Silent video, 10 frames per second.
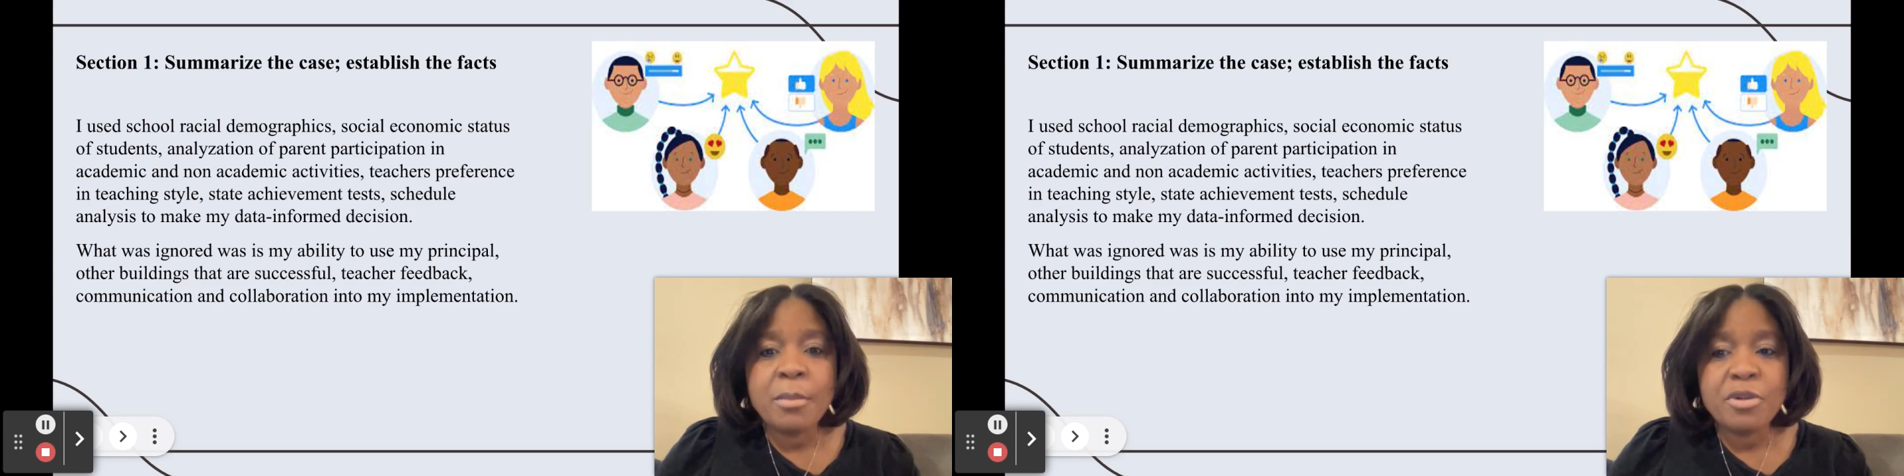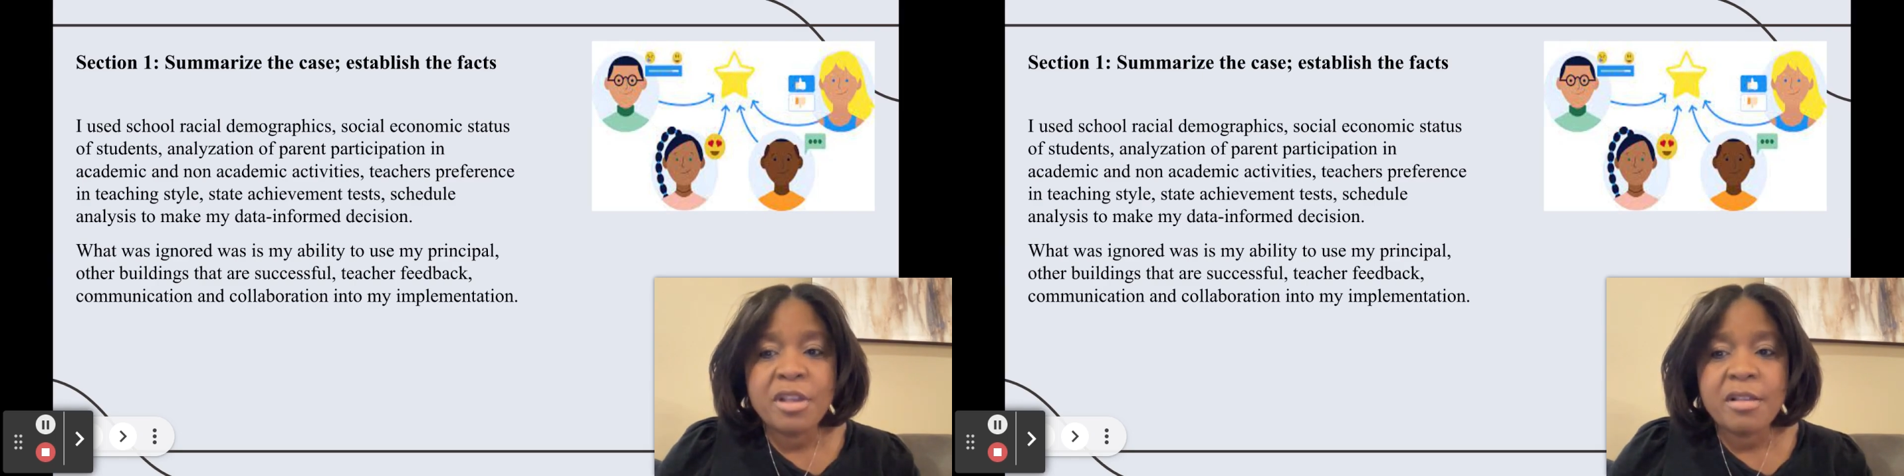
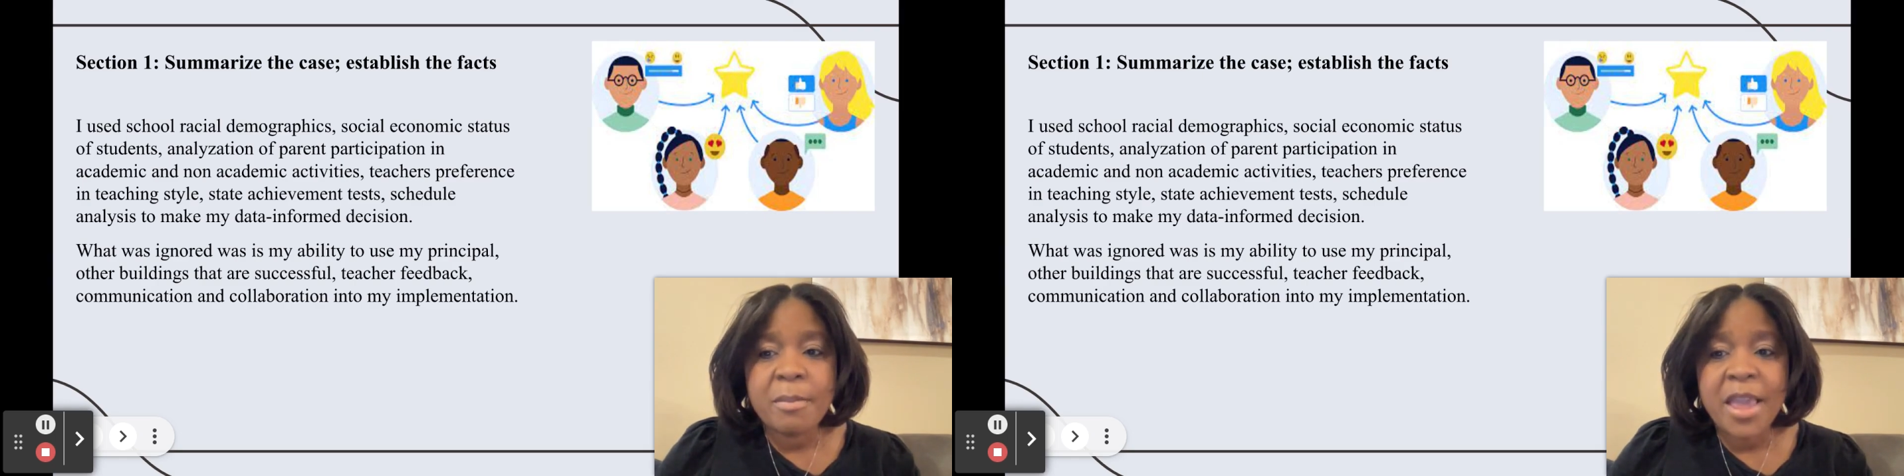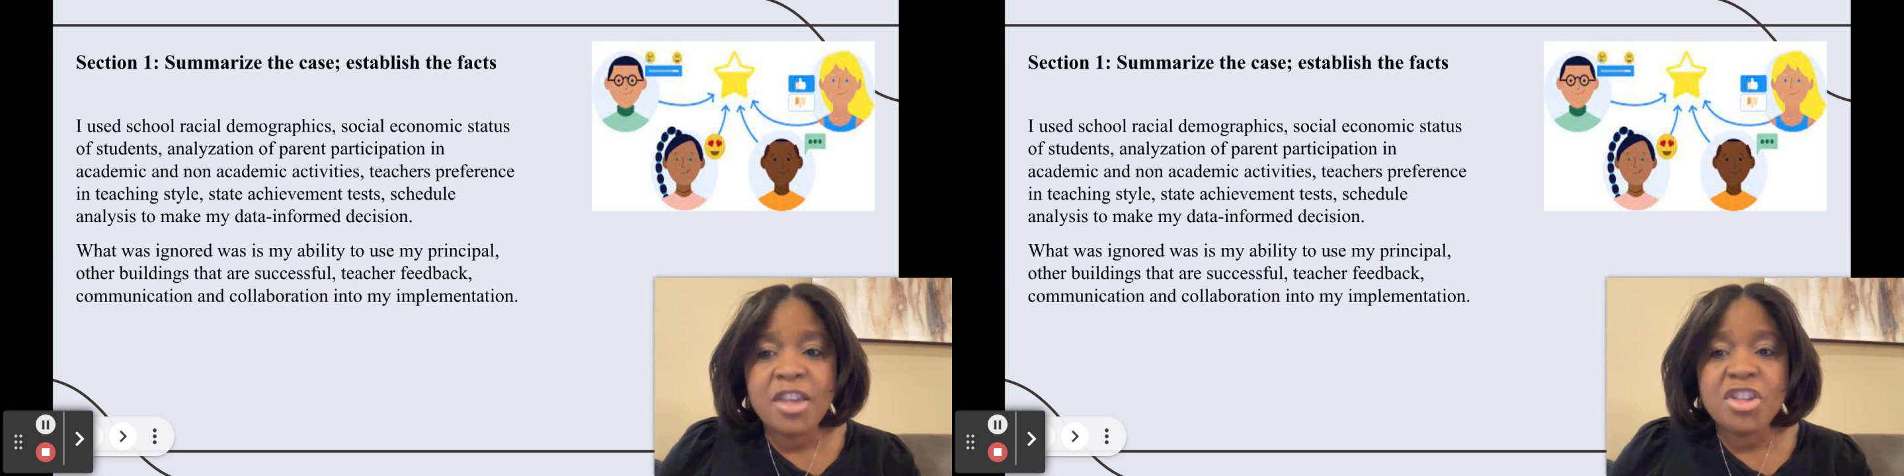
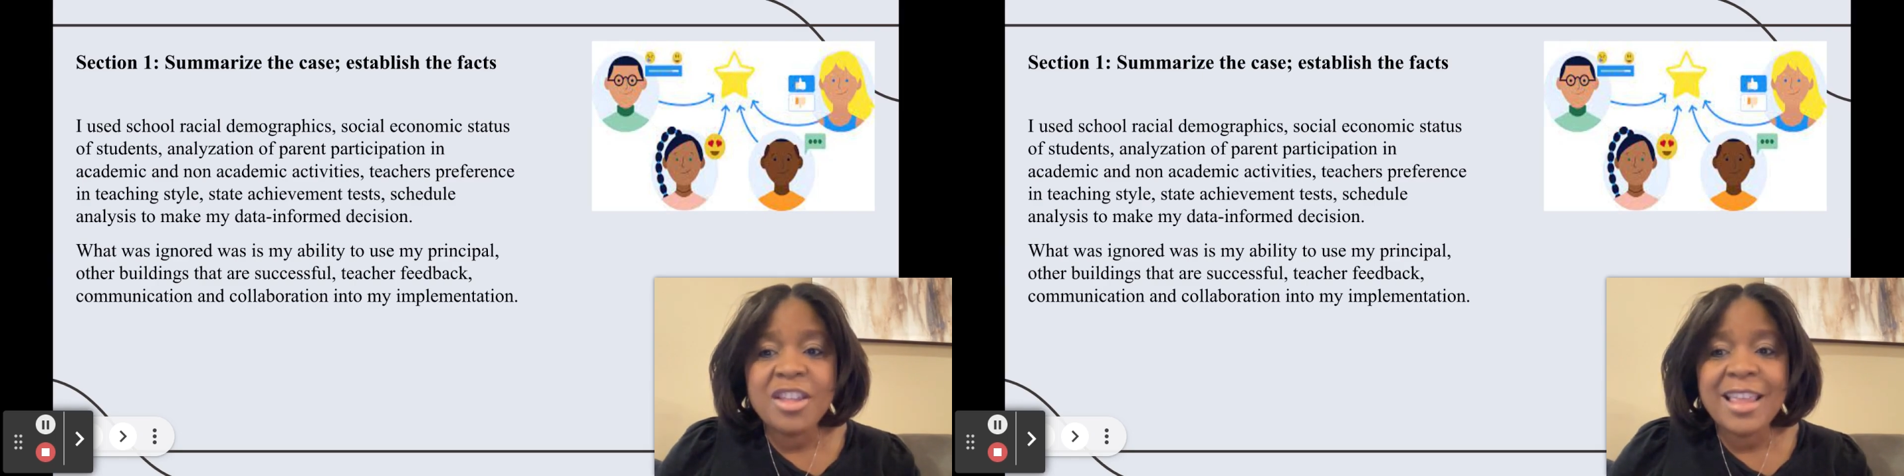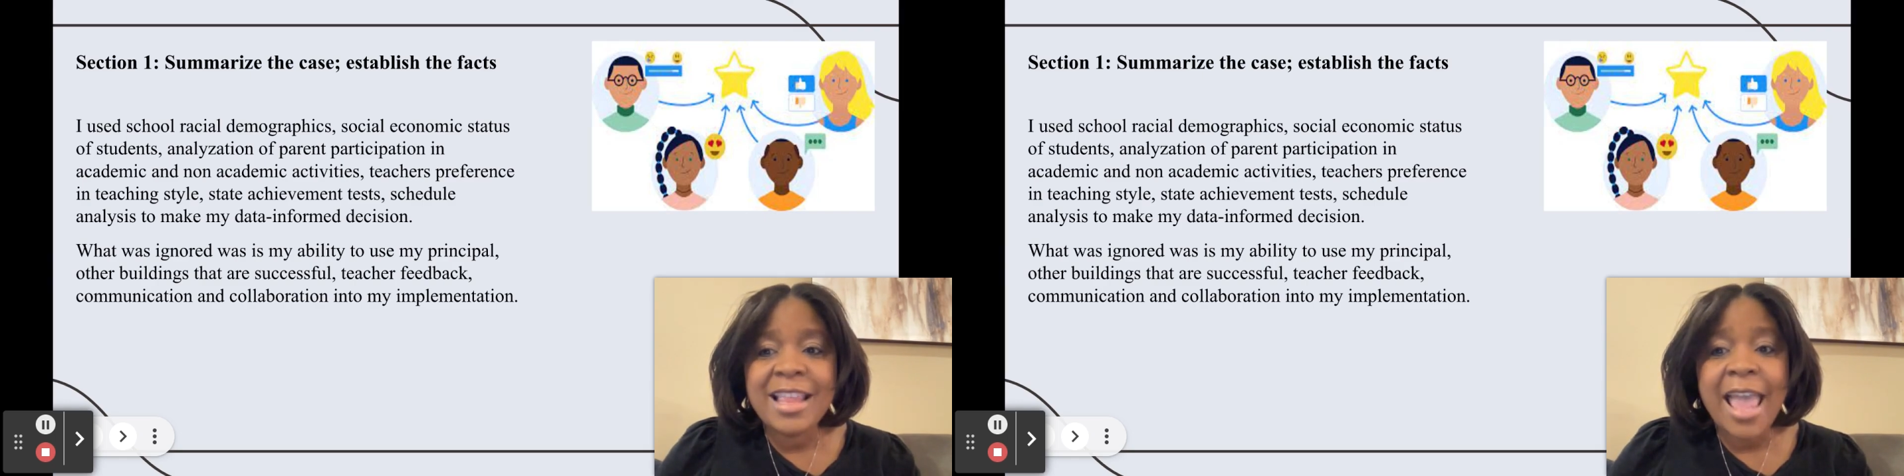
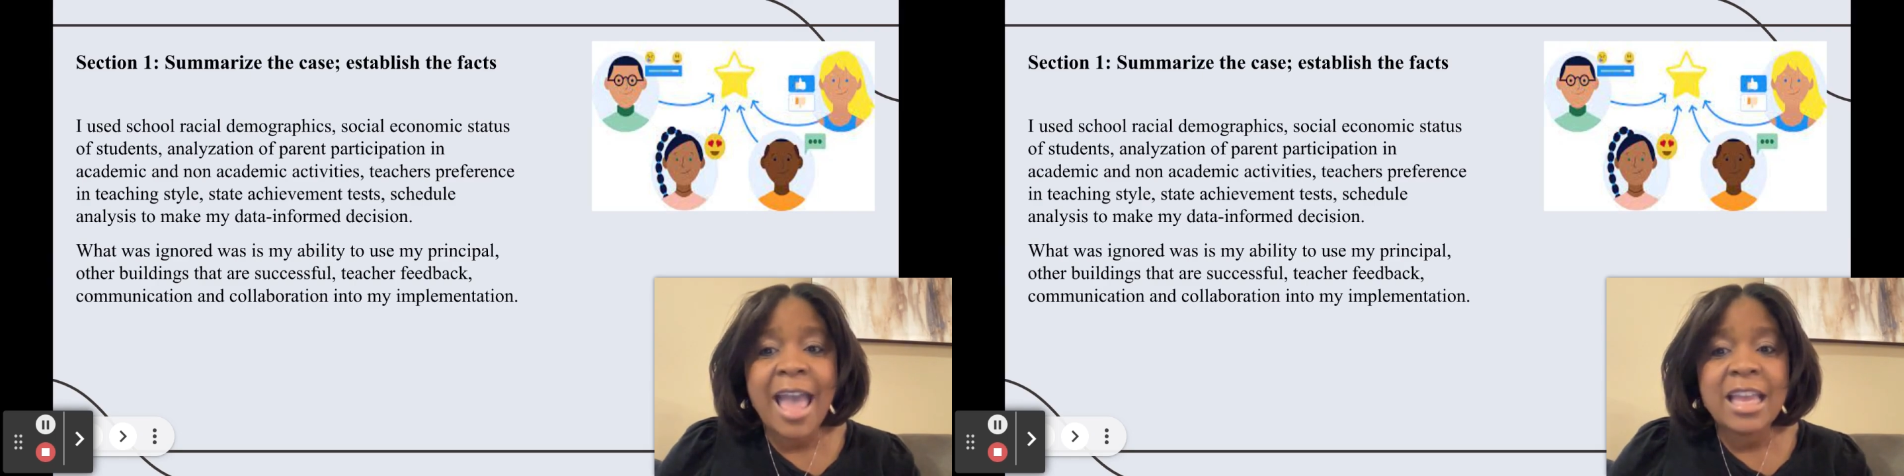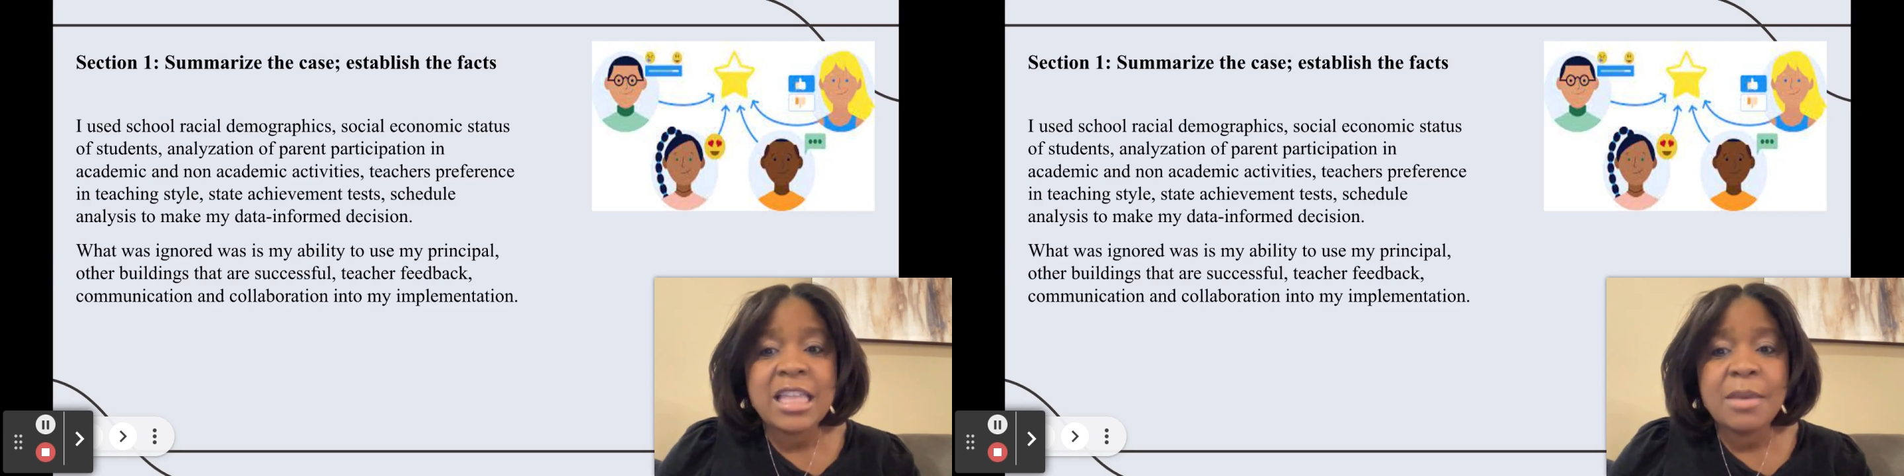participation in
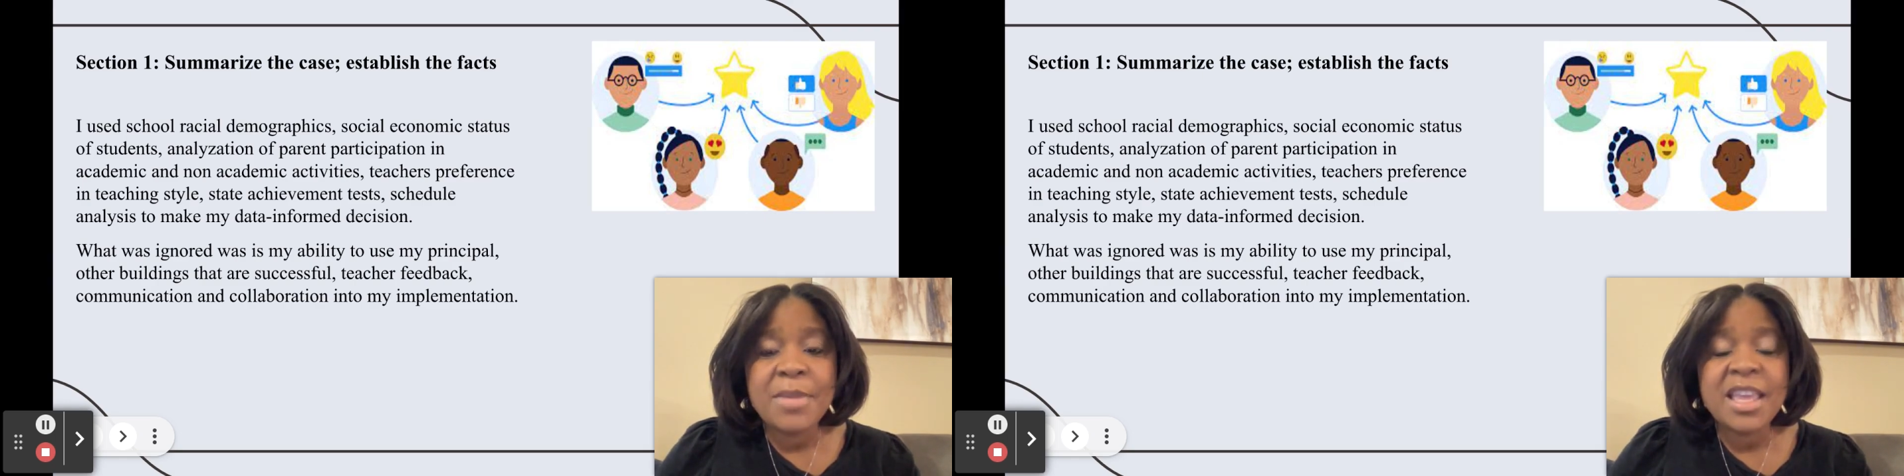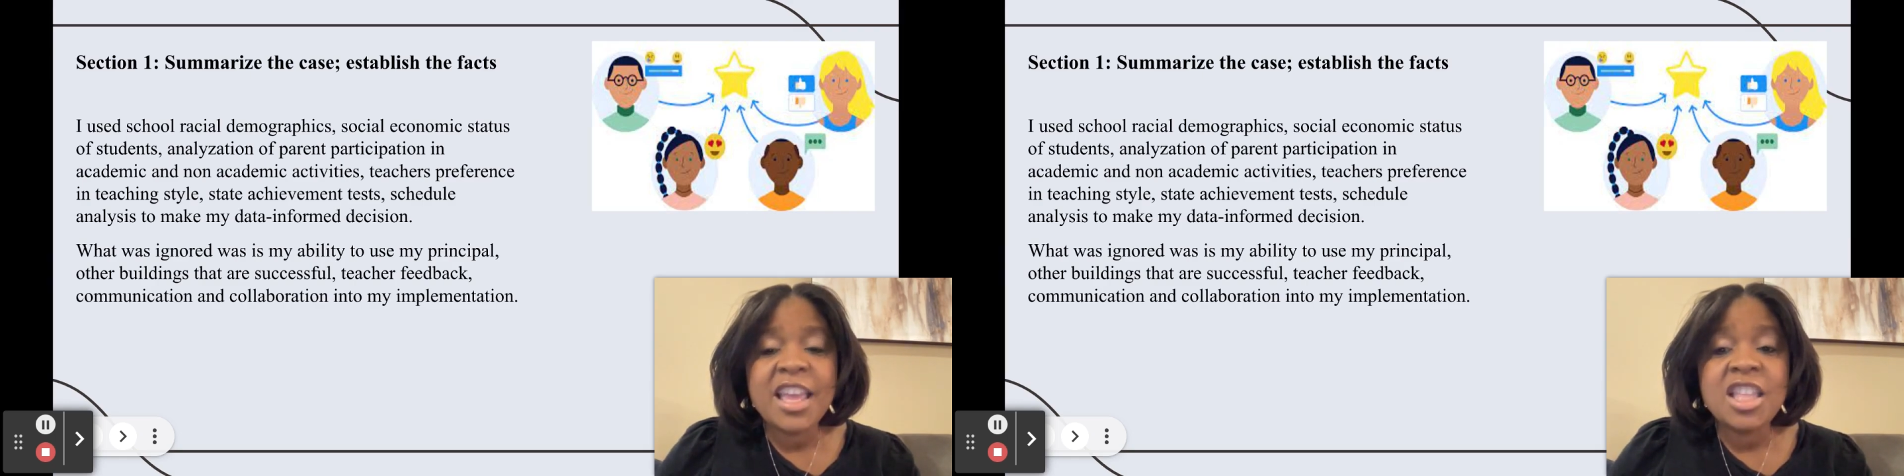
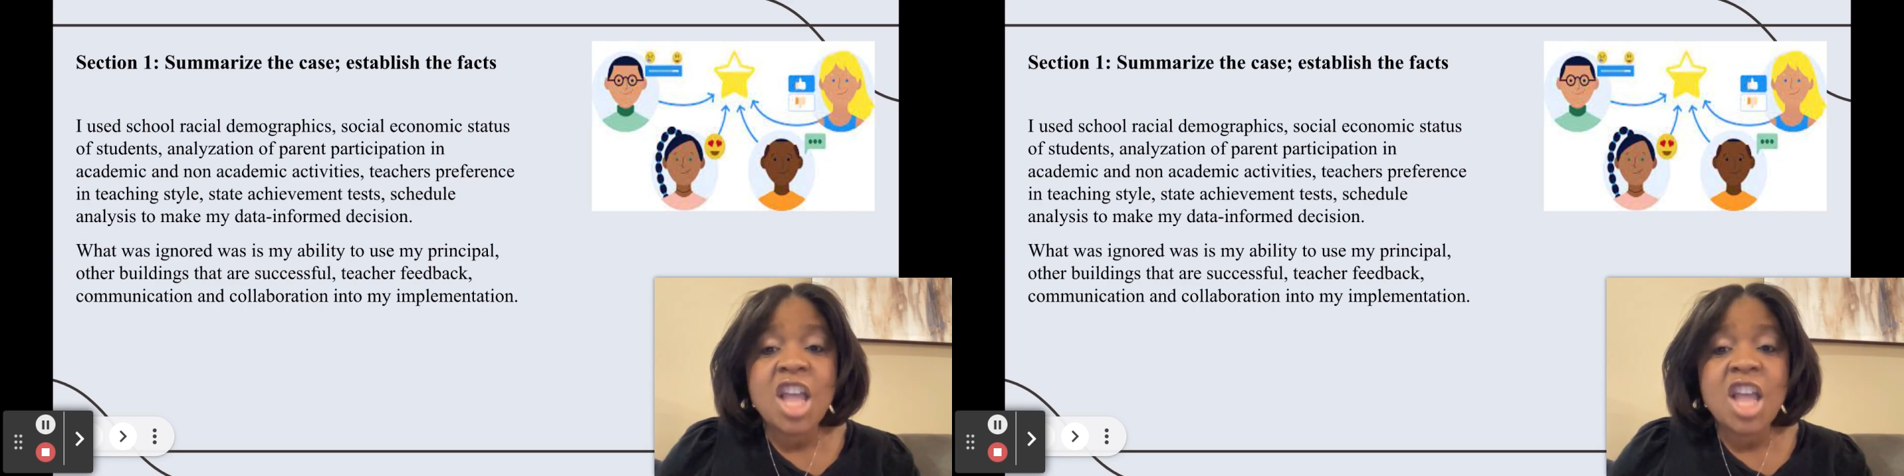academic and